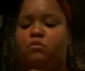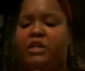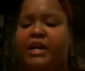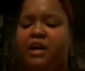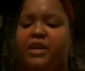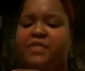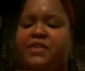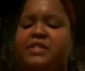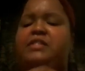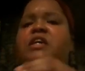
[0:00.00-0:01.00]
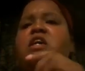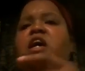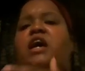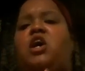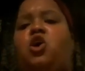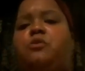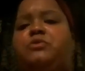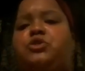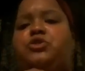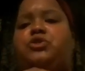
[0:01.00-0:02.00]
Now, and this
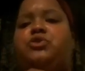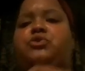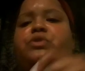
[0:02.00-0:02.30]
helps to,